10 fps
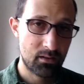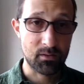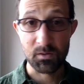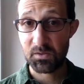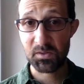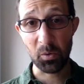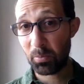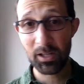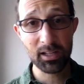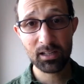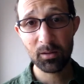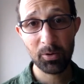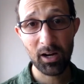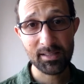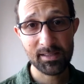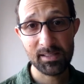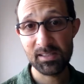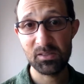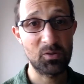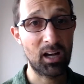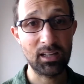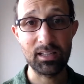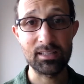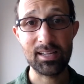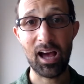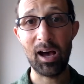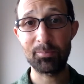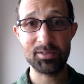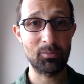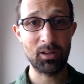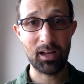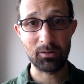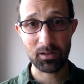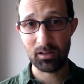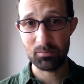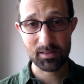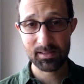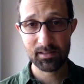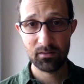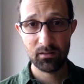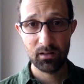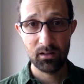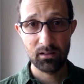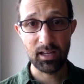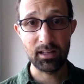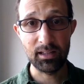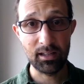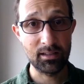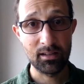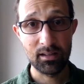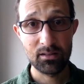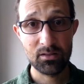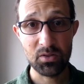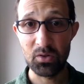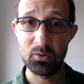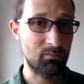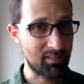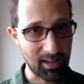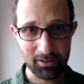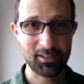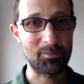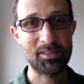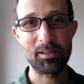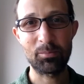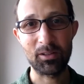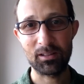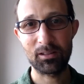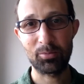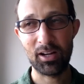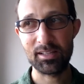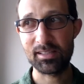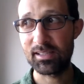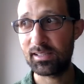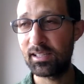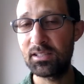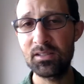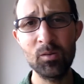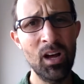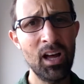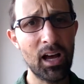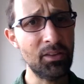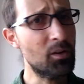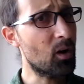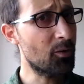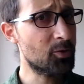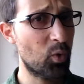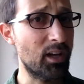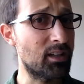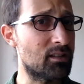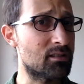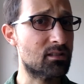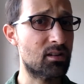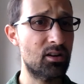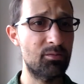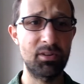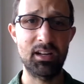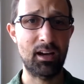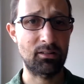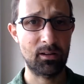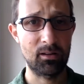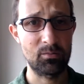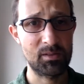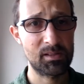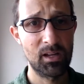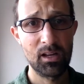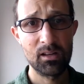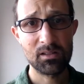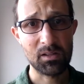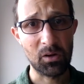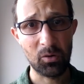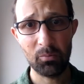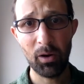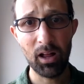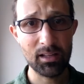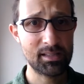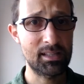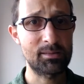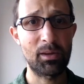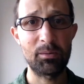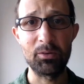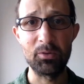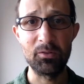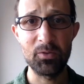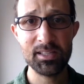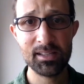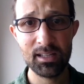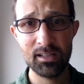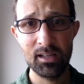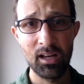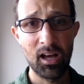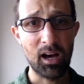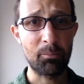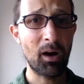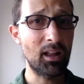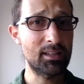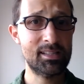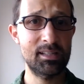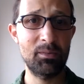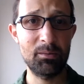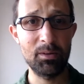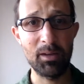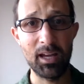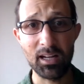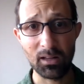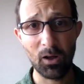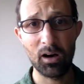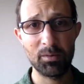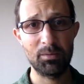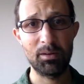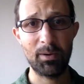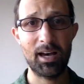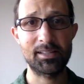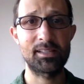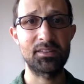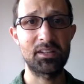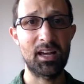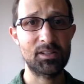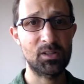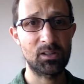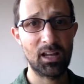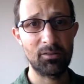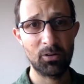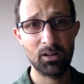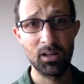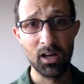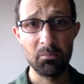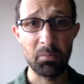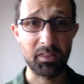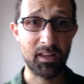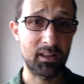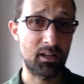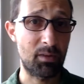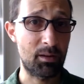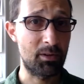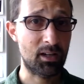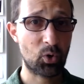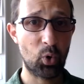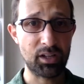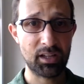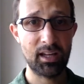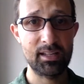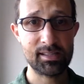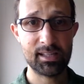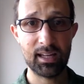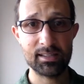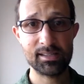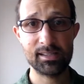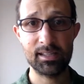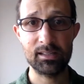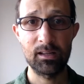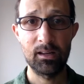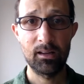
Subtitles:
So political processes do not lead to optimal outcomes. They lead to the outcomes that political processes lead to, and they're often quite indeterminate outcomes. So policies may be revisited, a policy may be made, a law may be passed at the national level, but then there may be a court case against it.